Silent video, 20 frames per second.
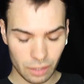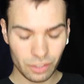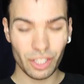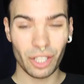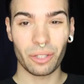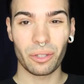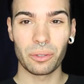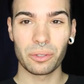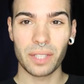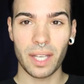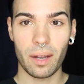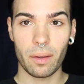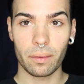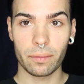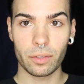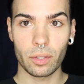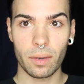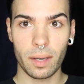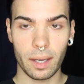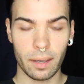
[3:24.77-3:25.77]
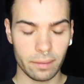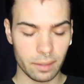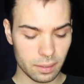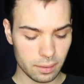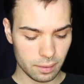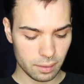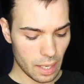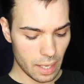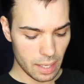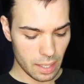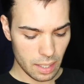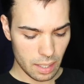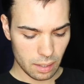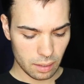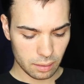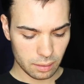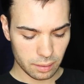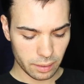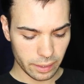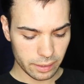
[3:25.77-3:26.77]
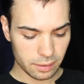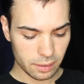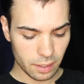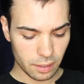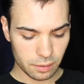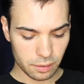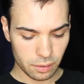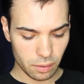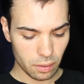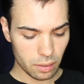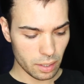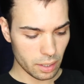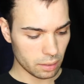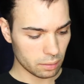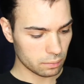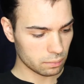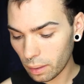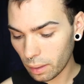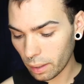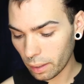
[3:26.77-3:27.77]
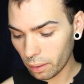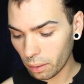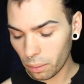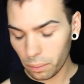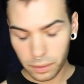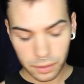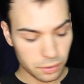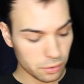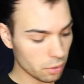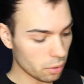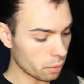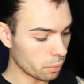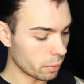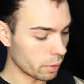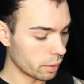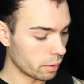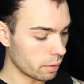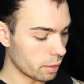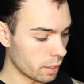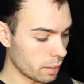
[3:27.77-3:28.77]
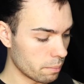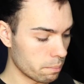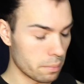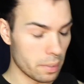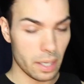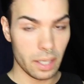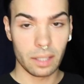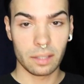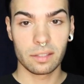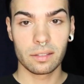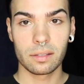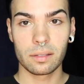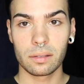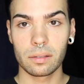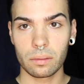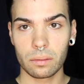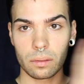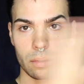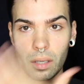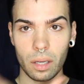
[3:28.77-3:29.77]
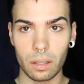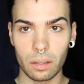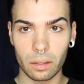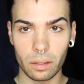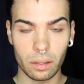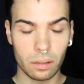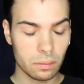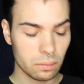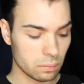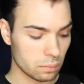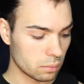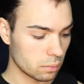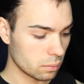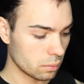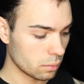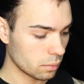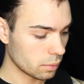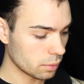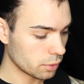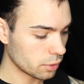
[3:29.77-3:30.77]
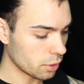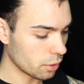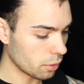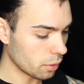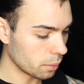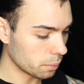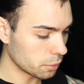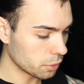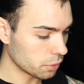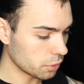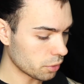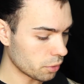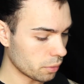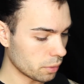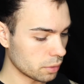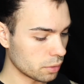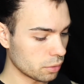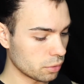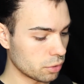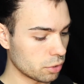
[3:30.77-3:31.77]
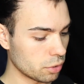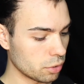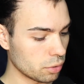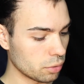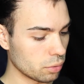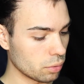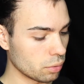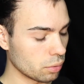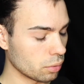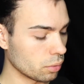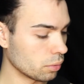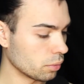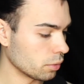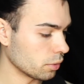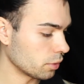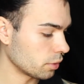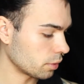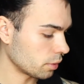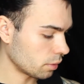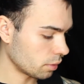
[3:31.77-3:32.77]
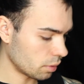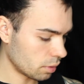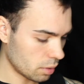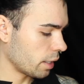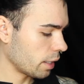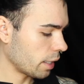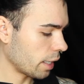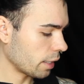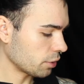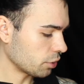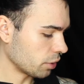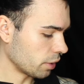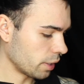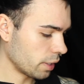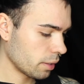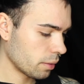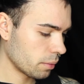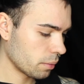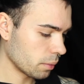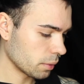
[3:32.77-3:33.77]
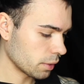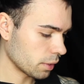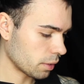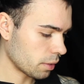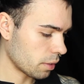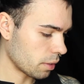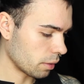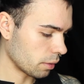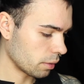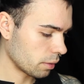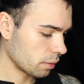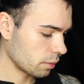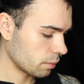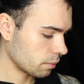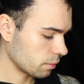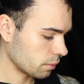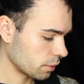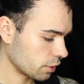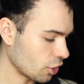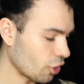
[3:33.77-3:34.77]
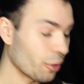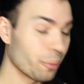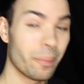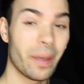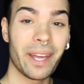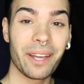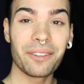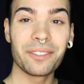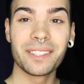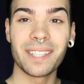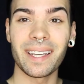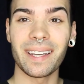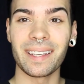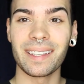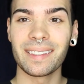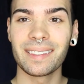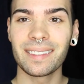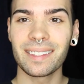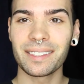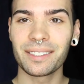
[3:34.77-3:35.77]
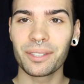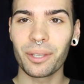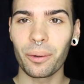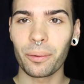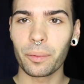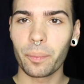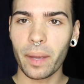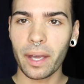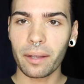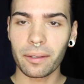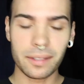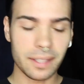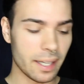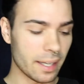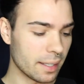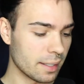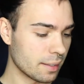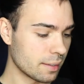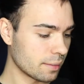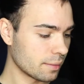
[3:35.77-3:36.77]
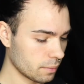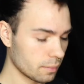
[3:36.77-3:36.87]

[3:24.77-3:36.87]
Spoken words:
Check those out if you haven't, and let's get started. I always start with a base color, so I'm just going to choose, actually, what's it called? It's called Pale Dead. Let's go with Pale Dead.